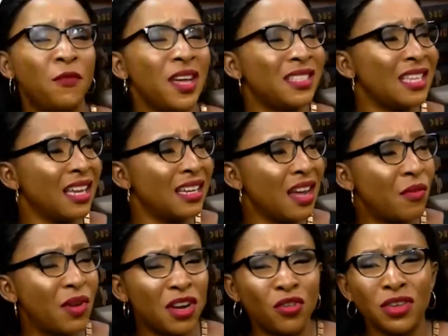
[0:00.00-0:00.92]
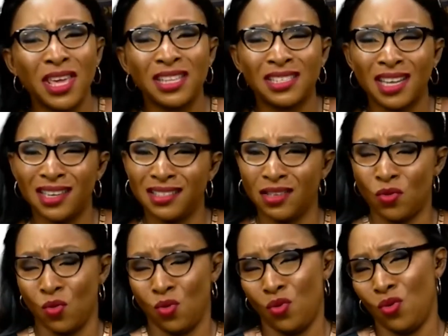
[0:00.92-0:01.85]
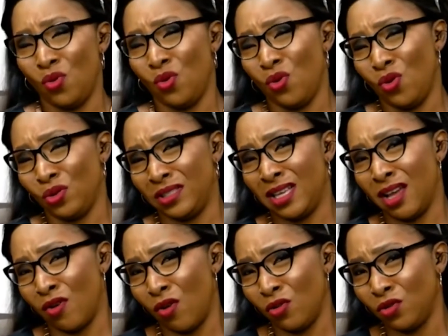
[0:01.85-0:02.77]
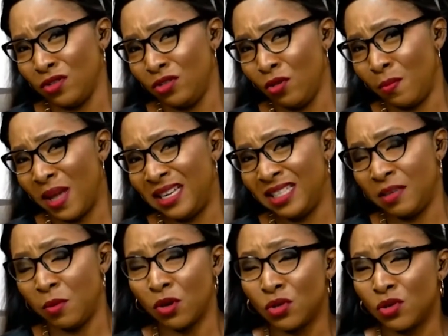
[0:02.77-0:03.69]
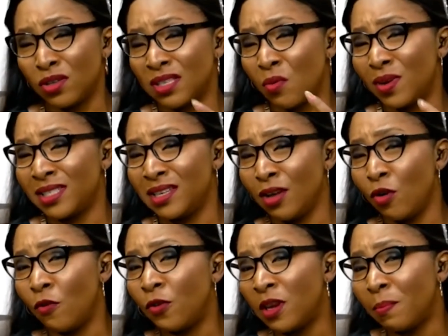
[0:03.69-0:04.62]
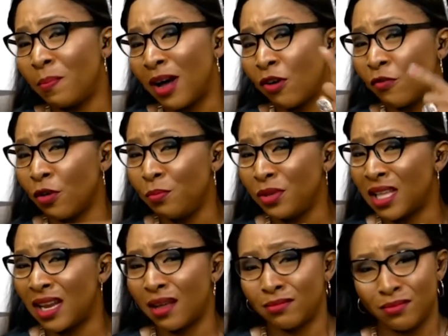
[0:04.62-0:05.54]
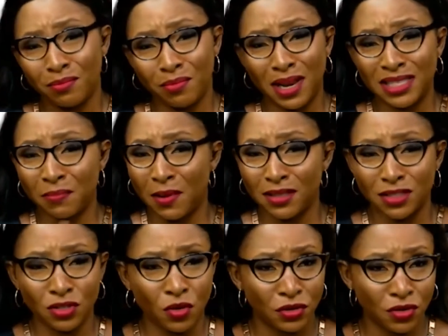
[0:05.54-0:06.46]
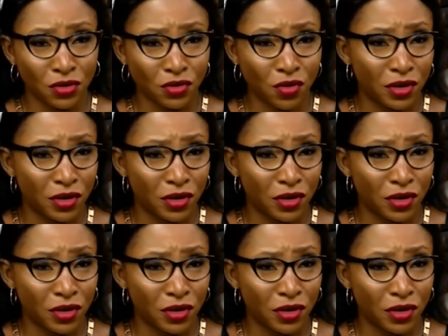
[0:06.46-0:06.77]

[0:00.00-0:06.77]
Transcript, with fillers: tech now. When they don't hear tech, they say, oh, tech, all those number digits. Because you know, say, waiting, they go for the back of computer now. Plenty, score things.